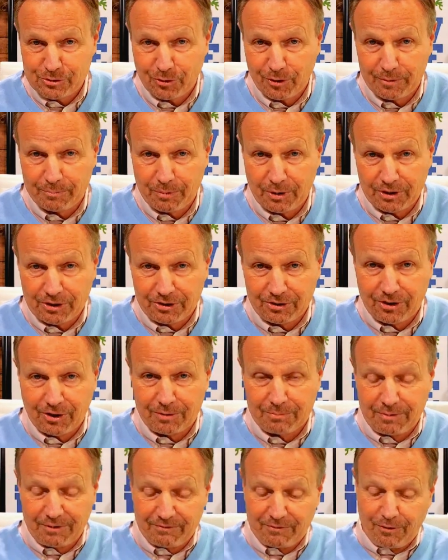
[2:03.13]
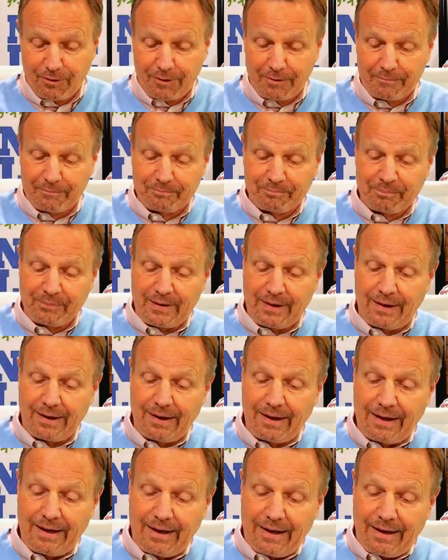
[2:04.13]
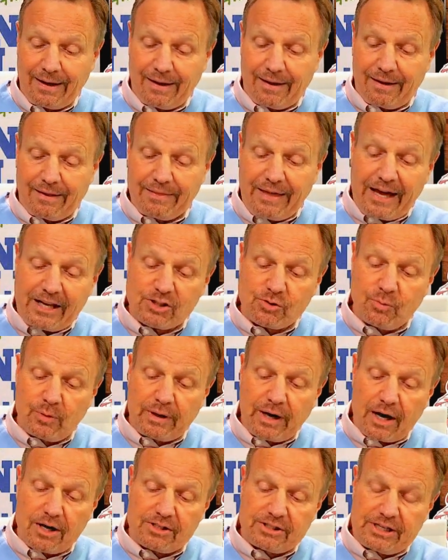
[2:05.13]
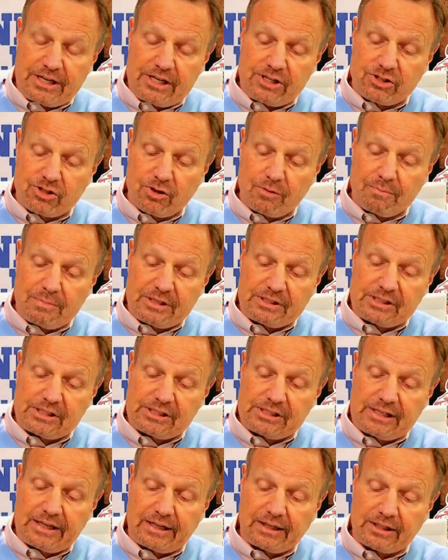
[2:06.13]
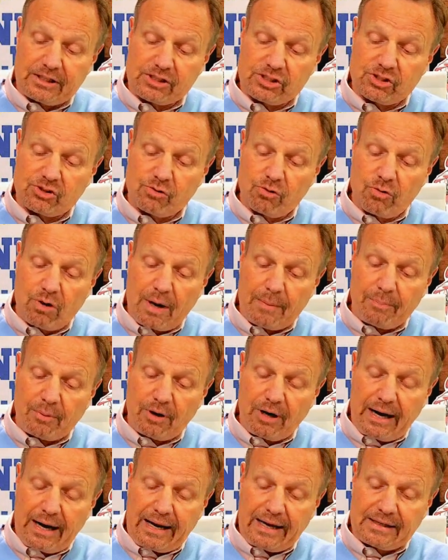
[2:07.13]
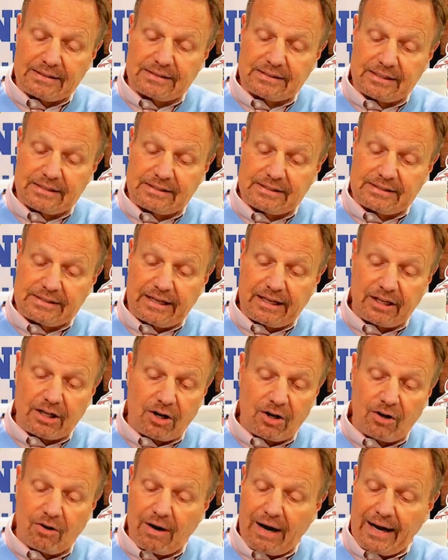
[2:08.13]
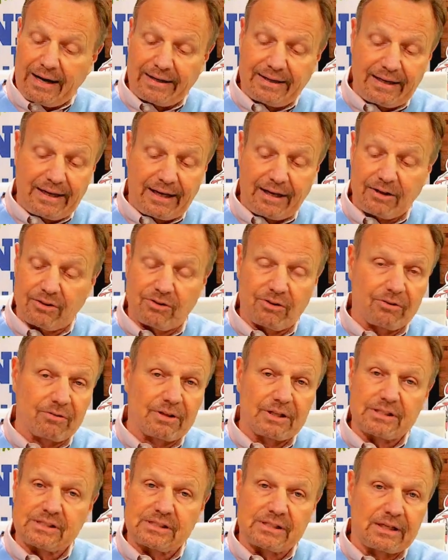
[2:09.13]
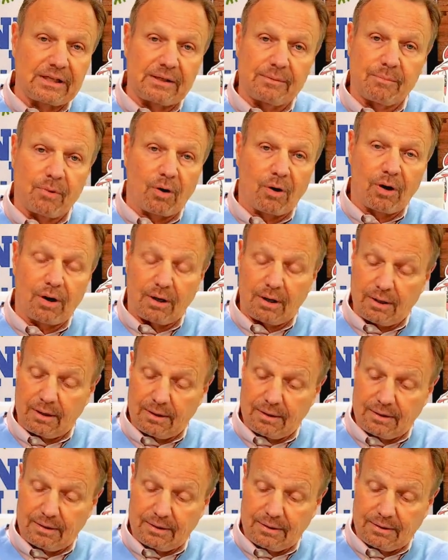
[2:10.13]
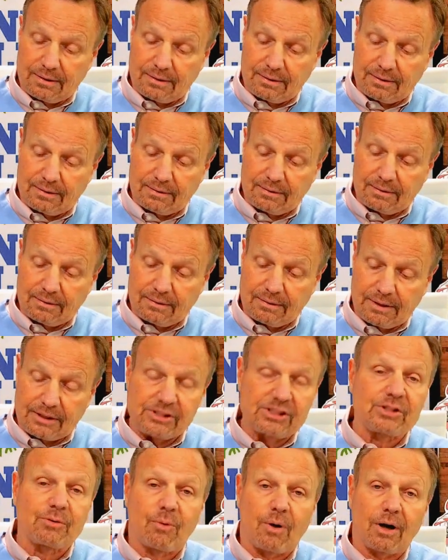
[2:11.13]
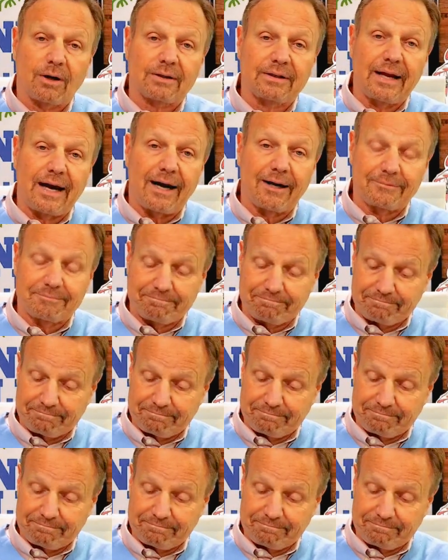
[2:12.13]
story book you'd heard before. That's when our teacher, Mrs. Higgins, threw up her hands and said, Oh, I can't do this anymore. And she walked out.